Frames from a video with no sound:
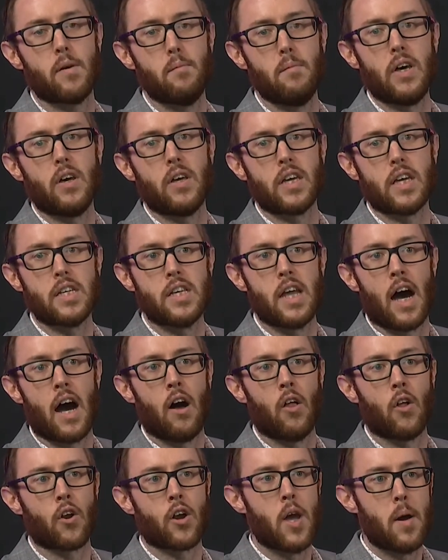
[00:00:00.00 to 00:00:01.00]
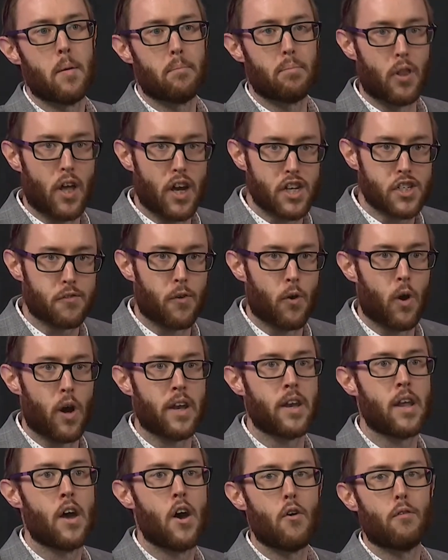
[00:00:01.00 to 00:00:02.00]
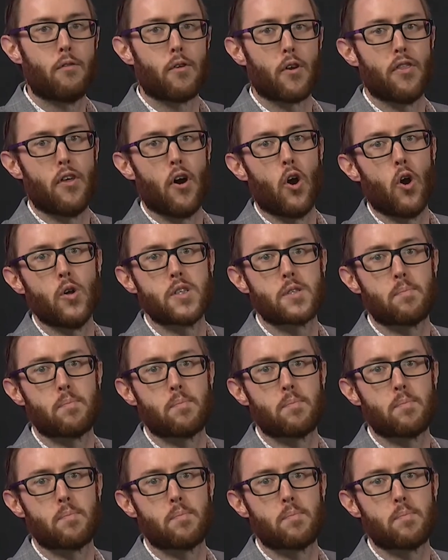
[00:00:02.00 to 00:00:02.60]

million pledge fund for those